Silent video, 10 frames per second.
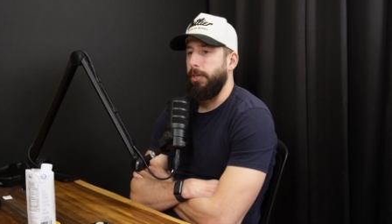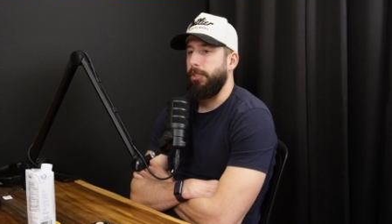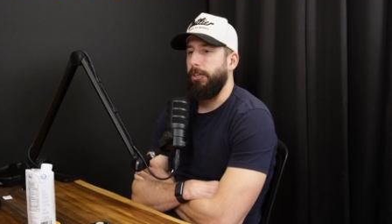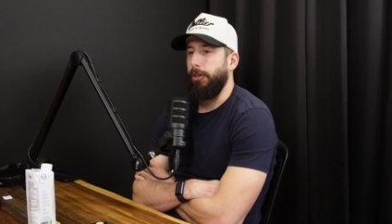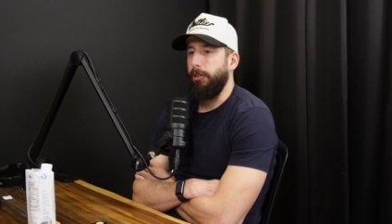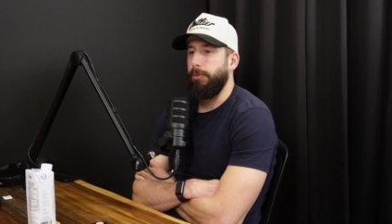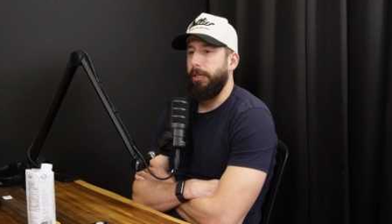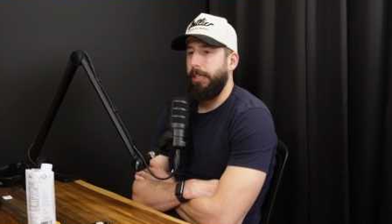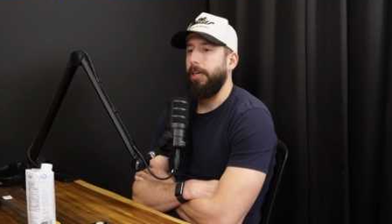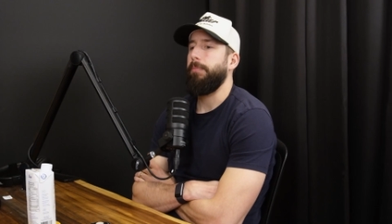So you always want
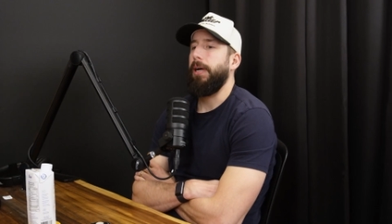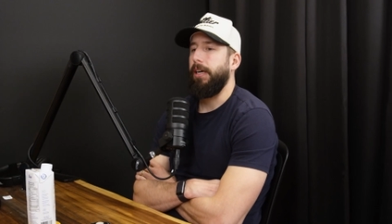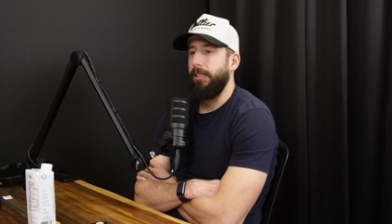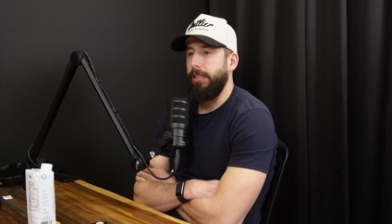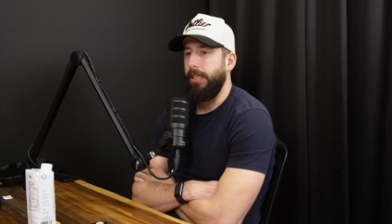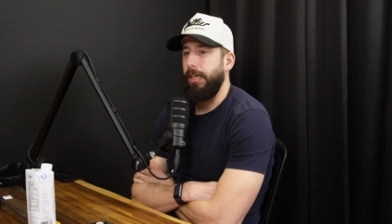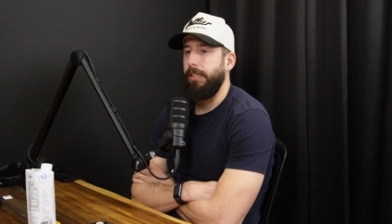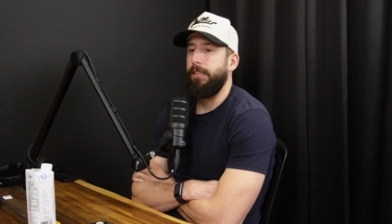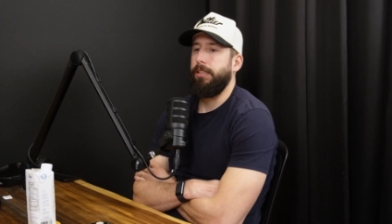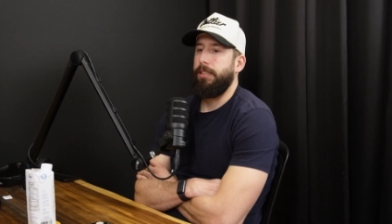to come out of the
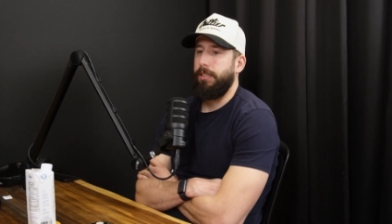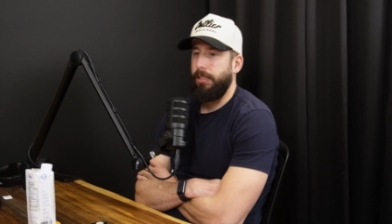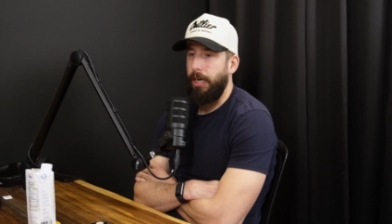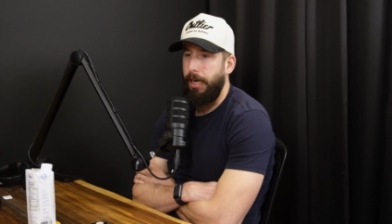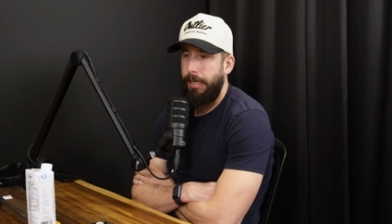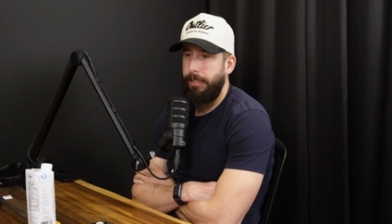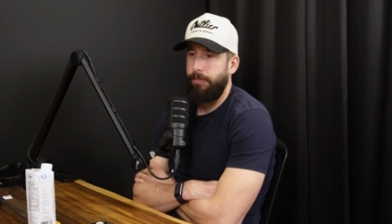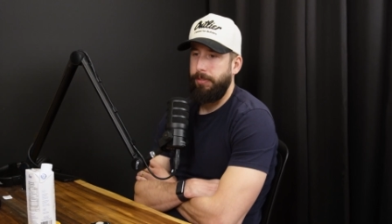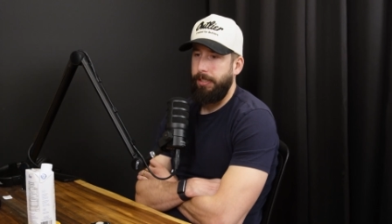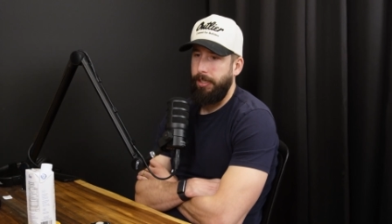gates hot
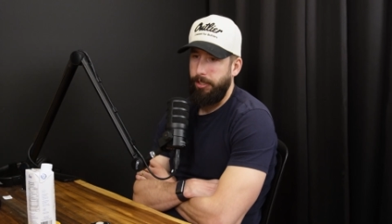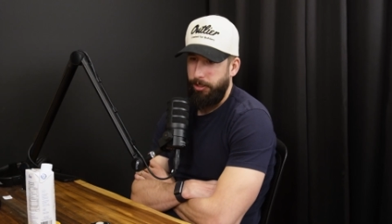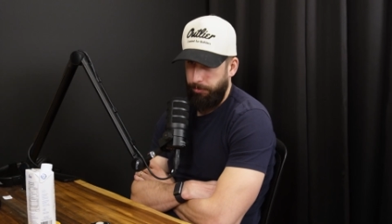of the year,